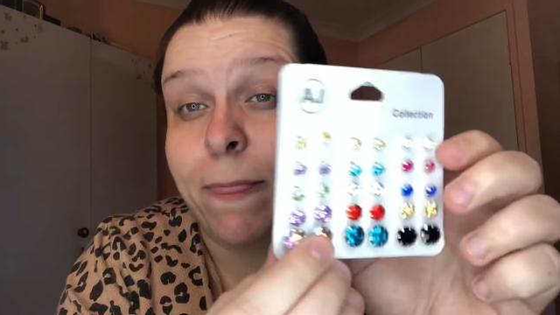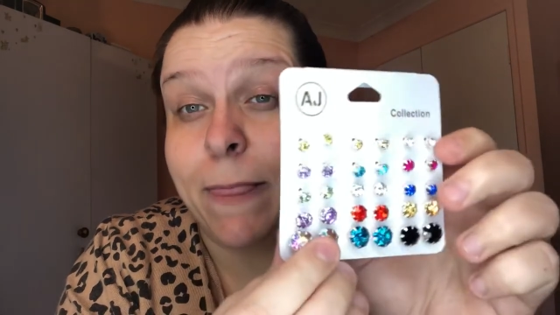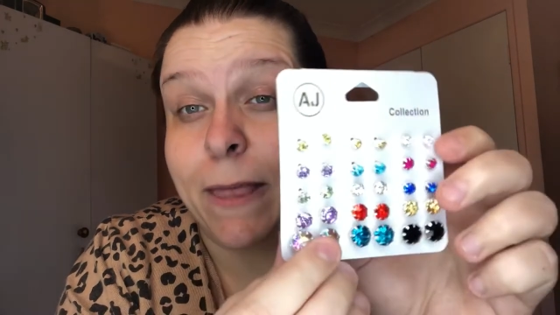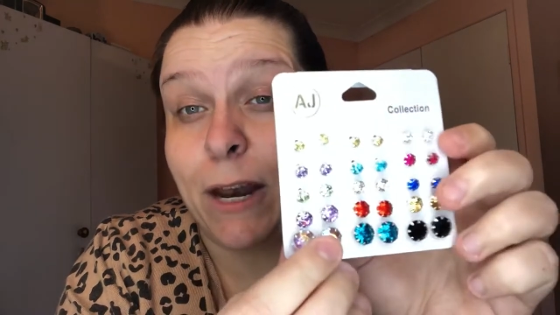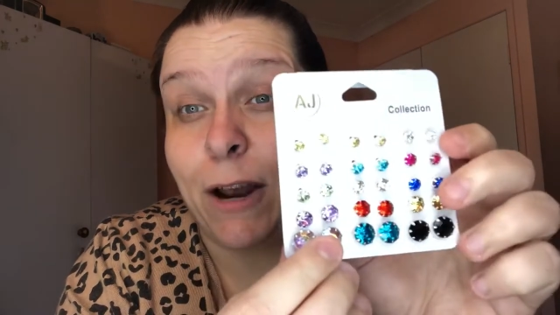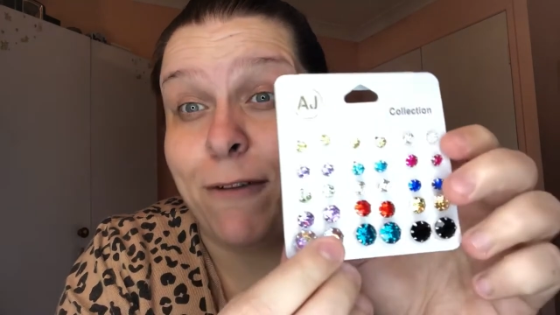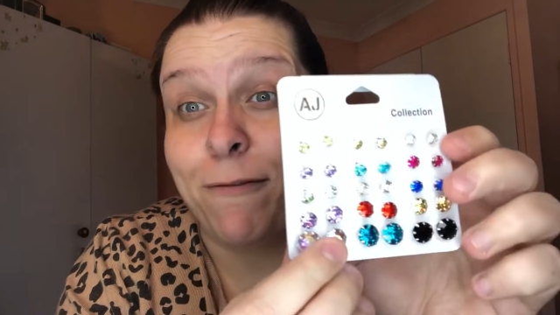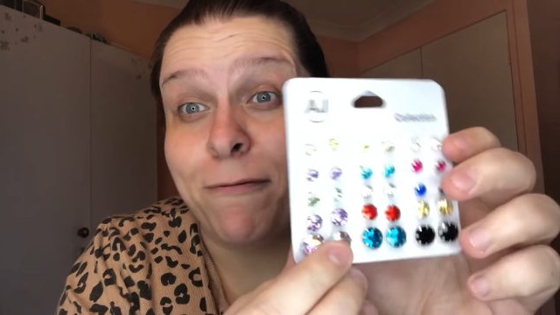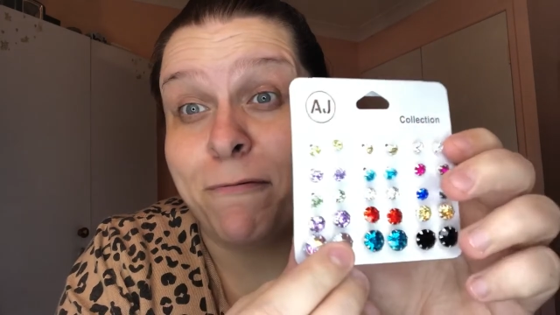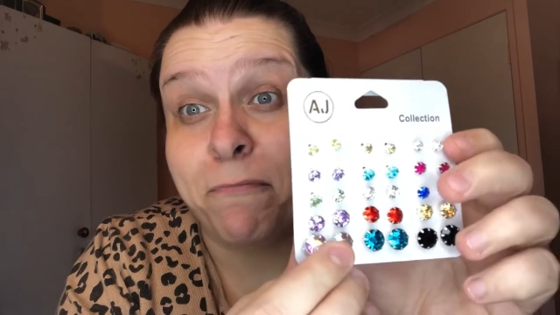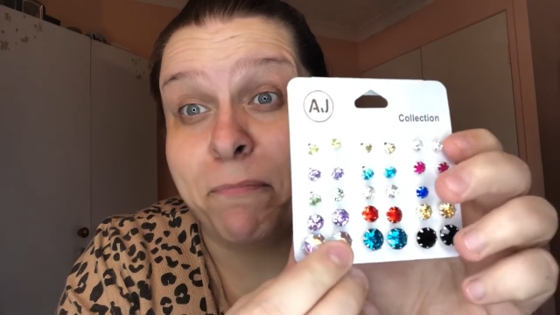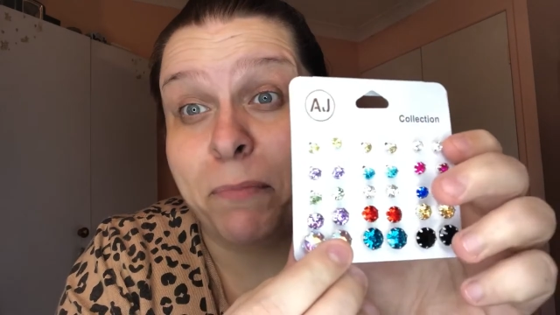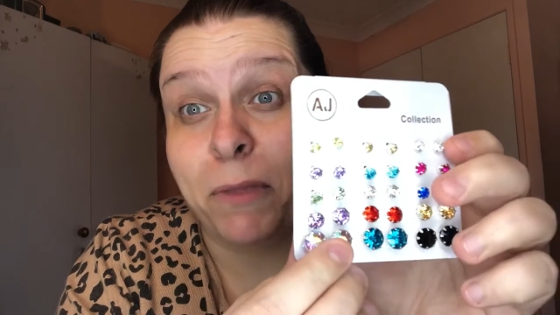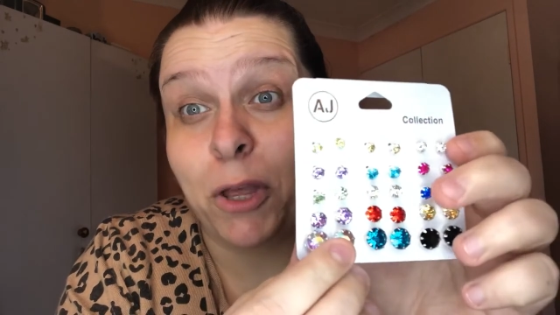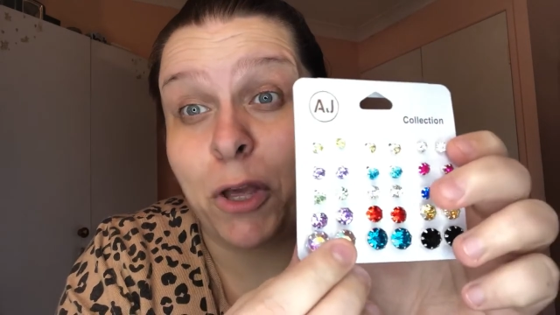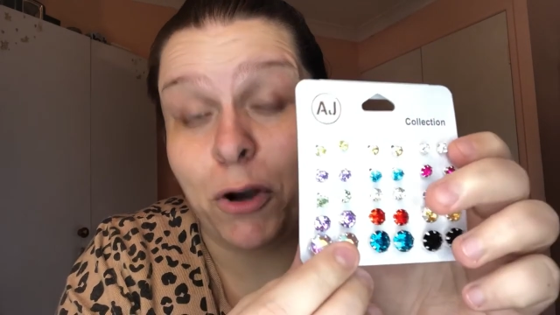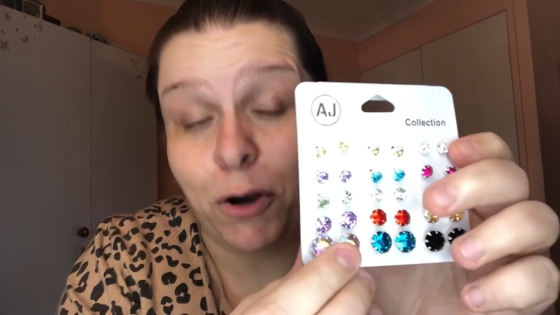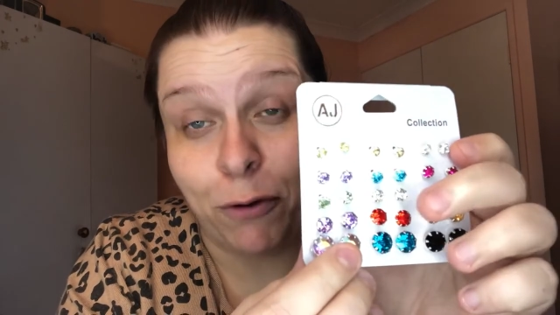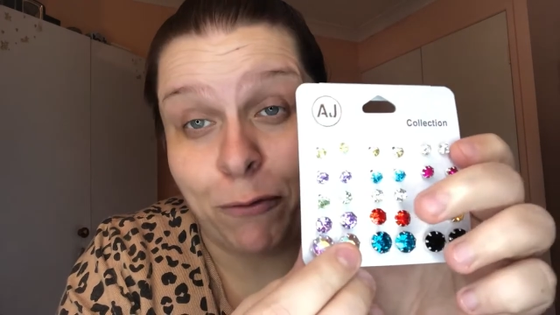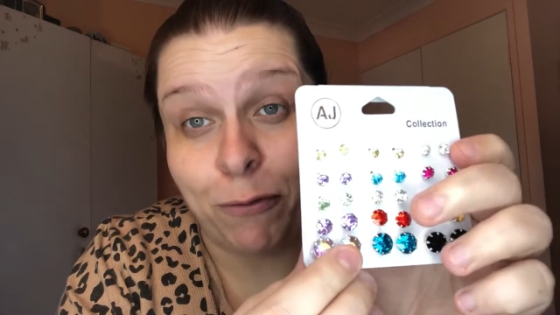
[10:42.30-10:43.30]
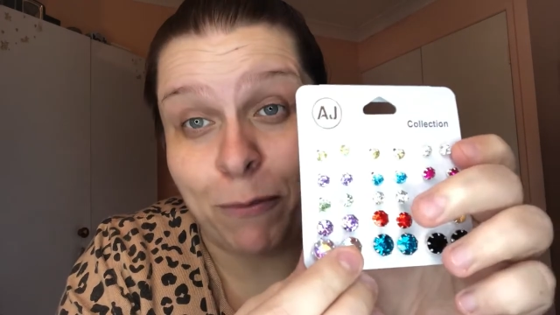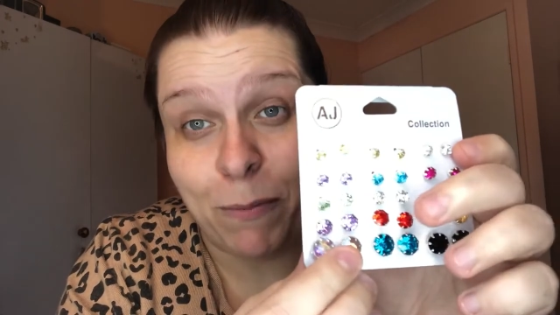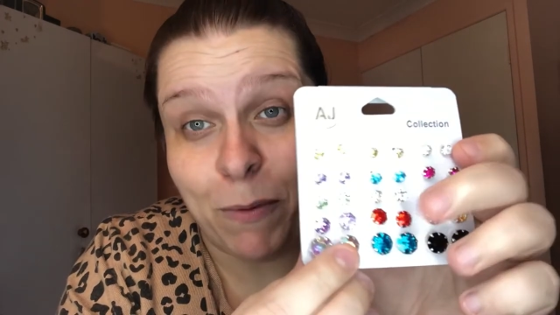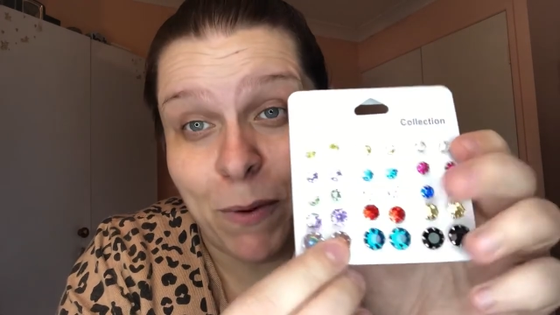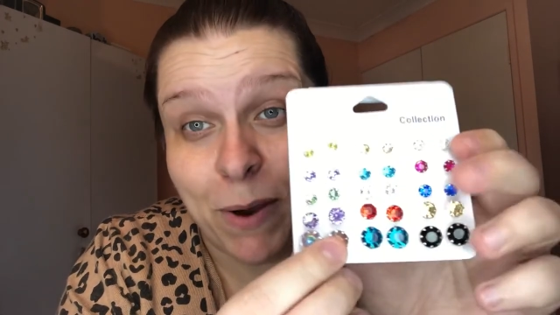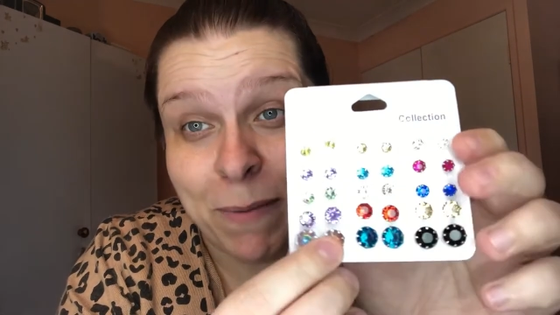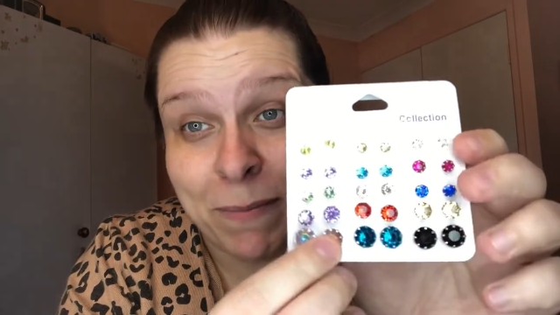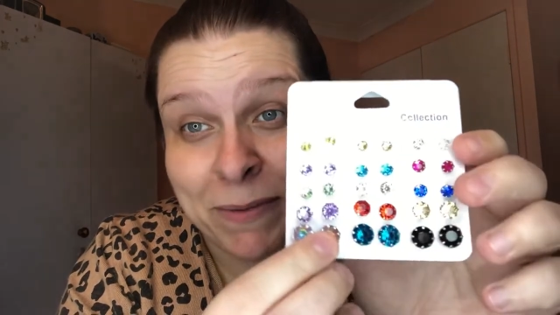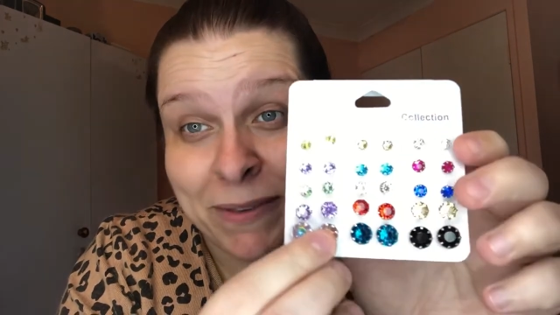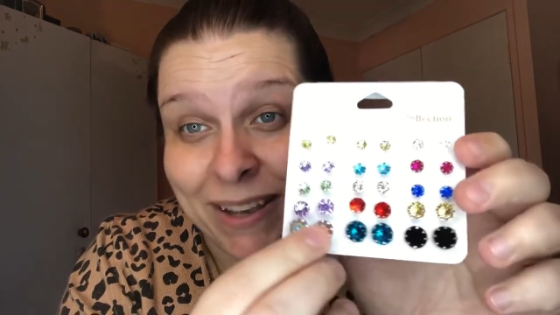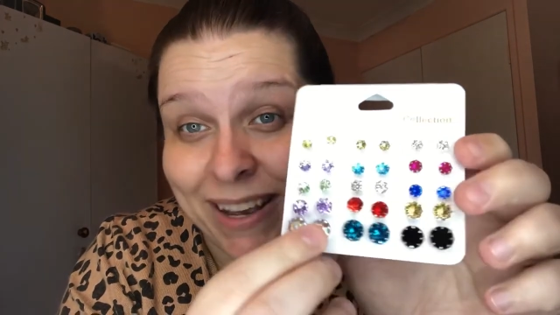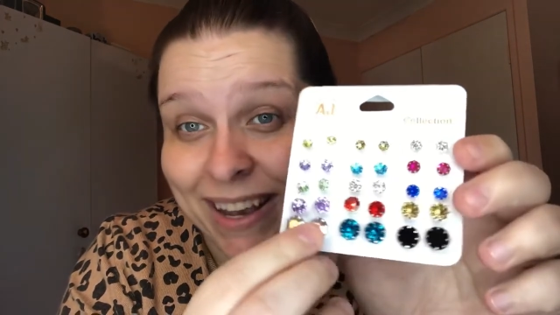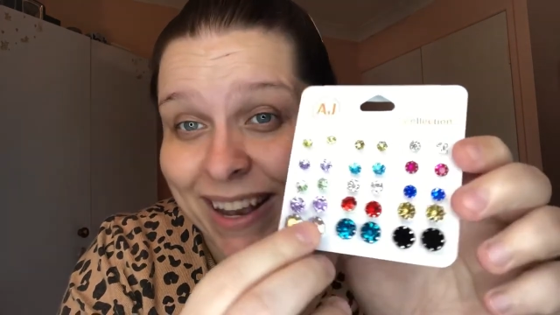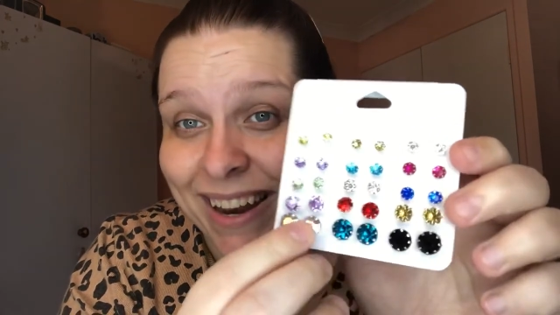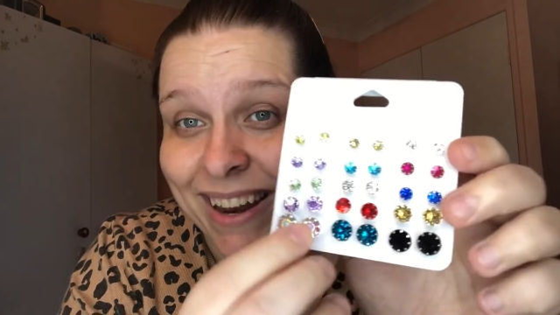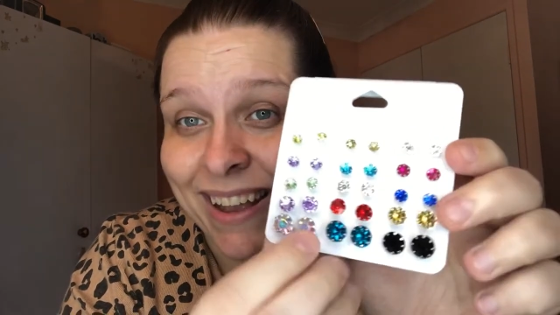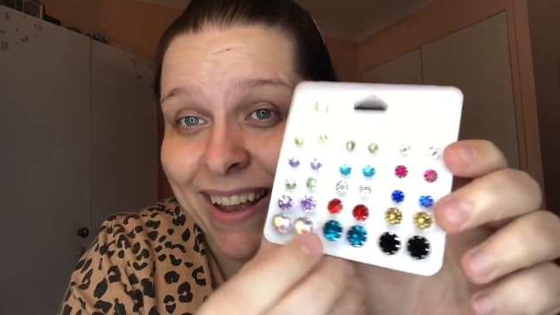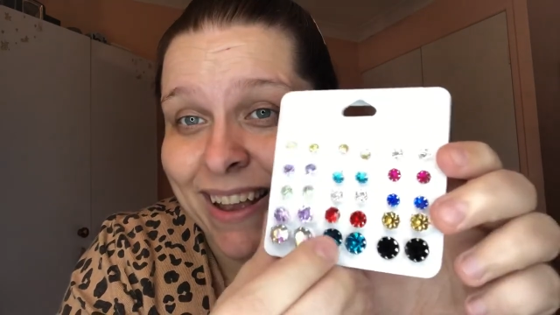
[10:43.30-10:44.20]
I've got from the website.